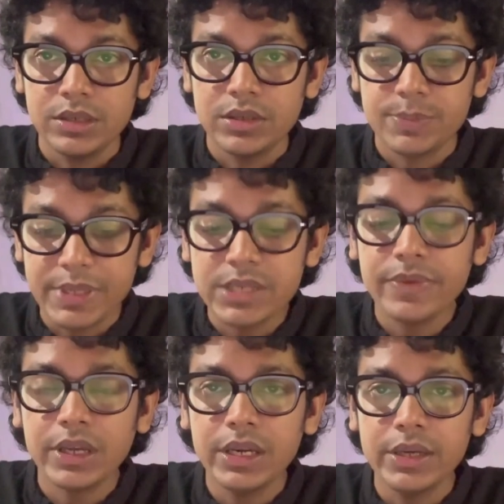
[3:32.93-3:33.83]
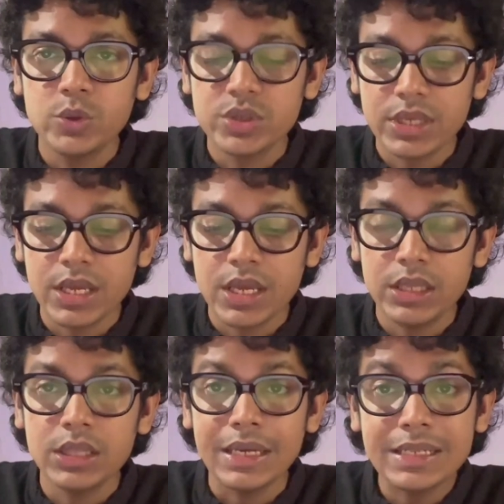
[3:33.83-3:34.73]
specifically to say
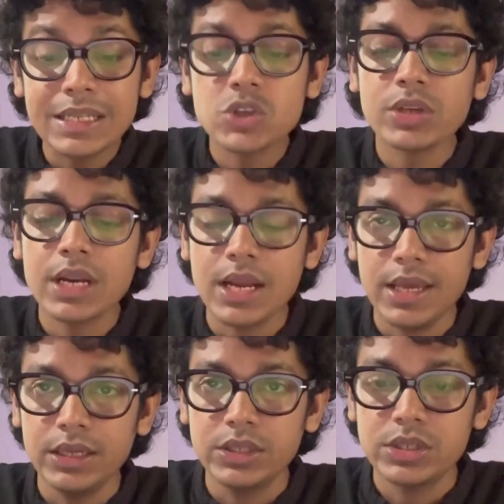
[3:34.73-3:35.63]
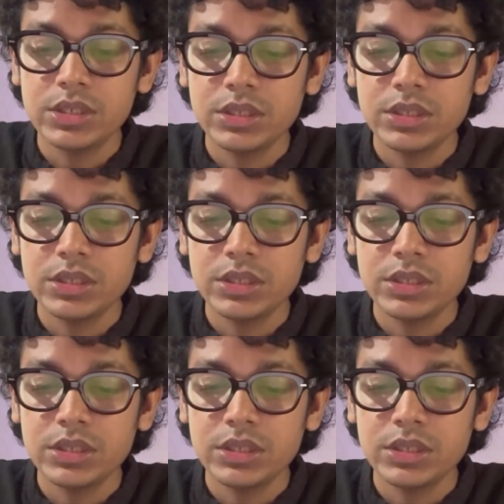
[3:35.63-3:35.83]
in the industrial age